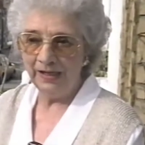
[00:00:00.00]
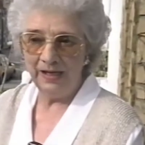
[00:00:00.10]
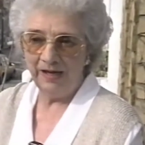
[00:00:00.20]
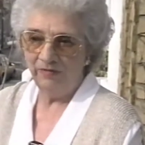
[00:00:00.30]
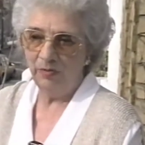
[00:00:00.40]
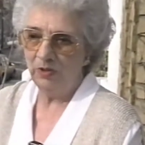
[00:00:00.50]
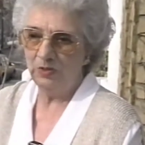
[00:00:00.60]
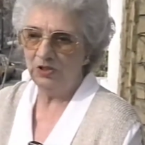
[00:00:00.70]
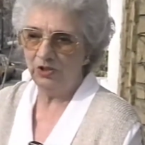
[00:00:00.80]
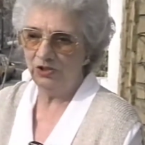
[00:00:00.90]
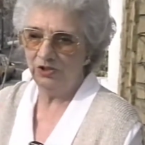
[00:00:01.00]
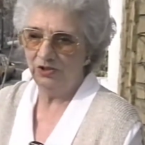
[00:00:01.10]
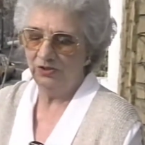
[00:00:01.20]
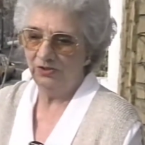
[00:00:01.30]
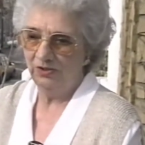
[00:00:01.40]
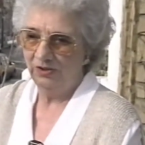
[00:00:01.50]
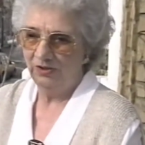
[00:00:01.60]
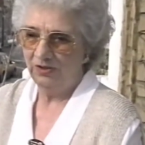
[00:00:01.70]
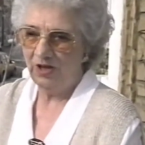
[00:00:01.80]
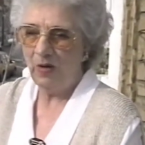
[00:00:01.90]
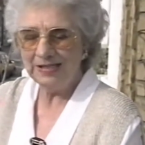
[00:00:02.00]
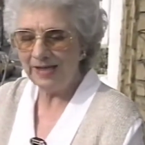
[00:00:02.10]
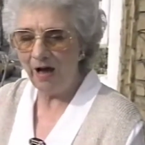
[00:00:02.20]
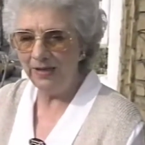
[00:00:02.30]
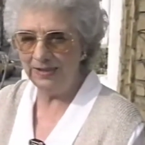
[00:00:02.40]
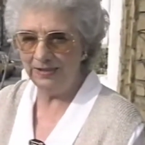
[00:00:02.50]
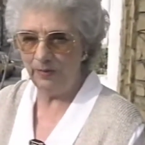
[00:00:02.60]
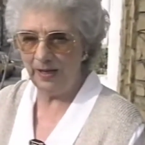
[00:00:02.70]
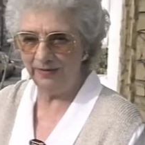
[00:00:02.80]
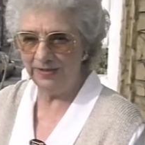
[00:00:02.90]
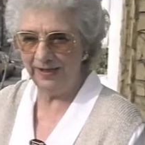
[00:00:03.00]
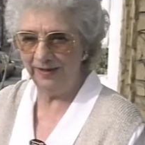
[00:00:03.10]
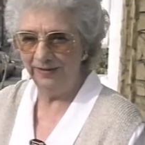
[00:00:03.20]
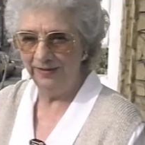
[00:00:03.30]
and everybody was such so excited about it.